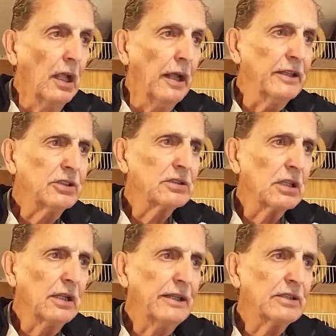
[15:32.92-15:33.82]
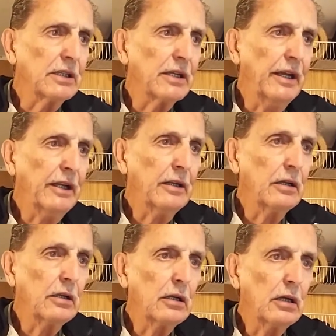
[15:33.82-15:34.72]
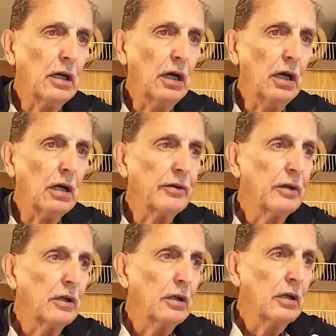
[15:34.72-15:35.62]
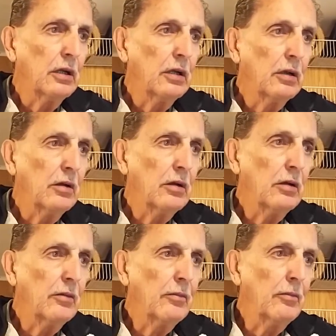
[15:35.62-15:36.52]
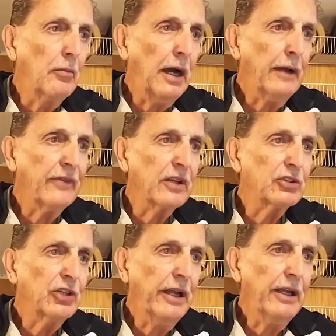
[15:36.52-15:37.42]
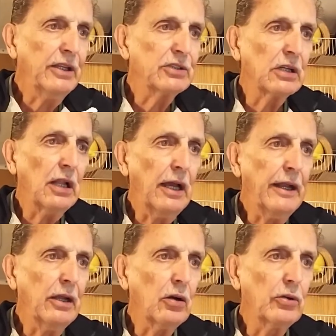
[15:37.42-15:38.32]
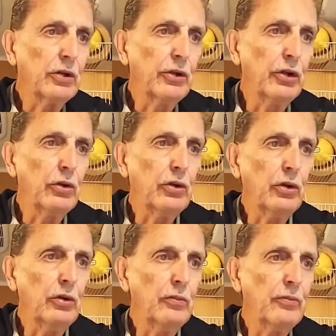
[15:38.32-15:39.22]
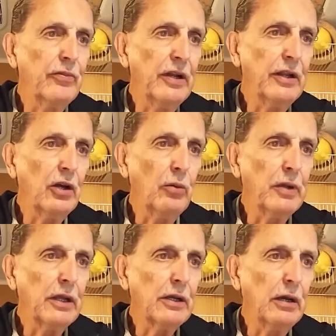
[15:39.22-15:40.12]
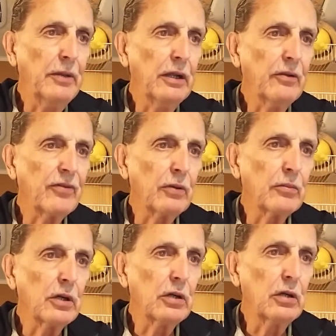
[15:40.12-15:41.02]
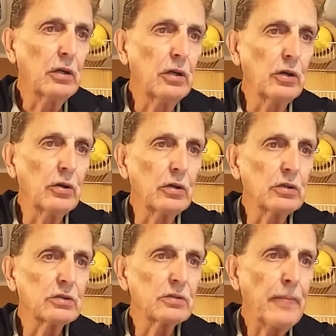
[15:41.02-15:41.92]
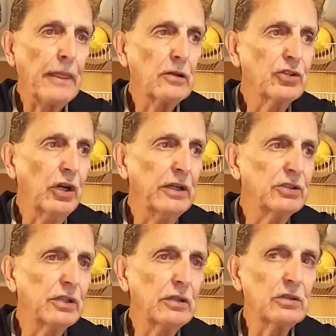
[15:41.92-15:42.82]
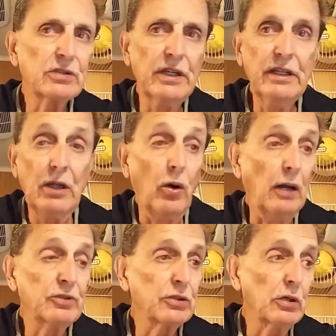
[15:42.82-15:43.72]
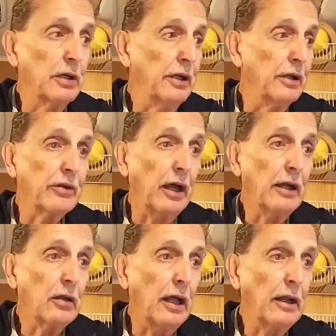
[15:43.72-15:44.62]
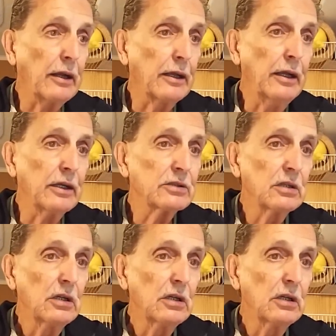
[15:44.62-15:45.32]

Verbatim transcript: This is Elisa again. Uh, might the change in lighting on your YouTube video be coming from Google's changing scene? Oh, I'm sure it is, I, I guess.